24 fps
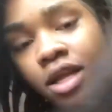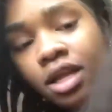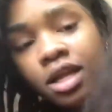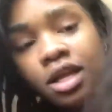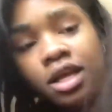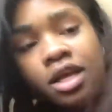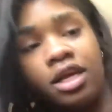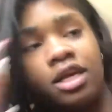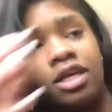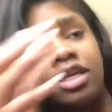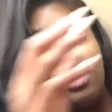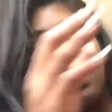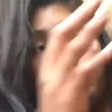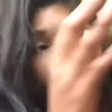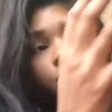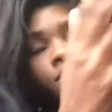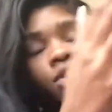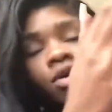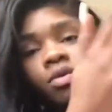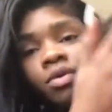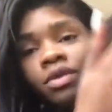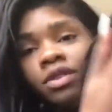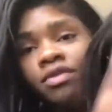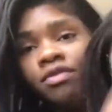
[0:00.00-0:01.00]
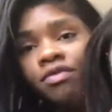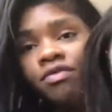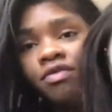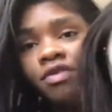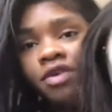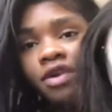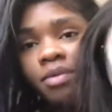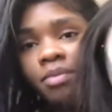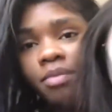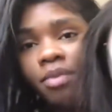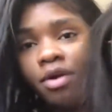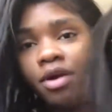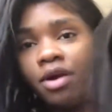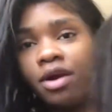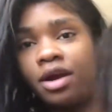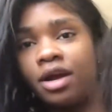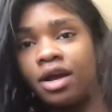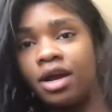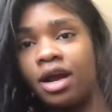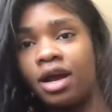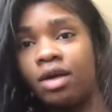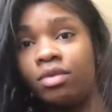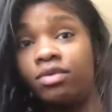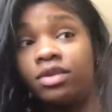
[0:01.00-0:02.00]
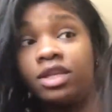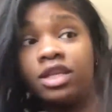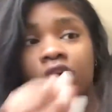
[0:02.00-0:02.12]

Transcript: Because, you know, with the front part, I was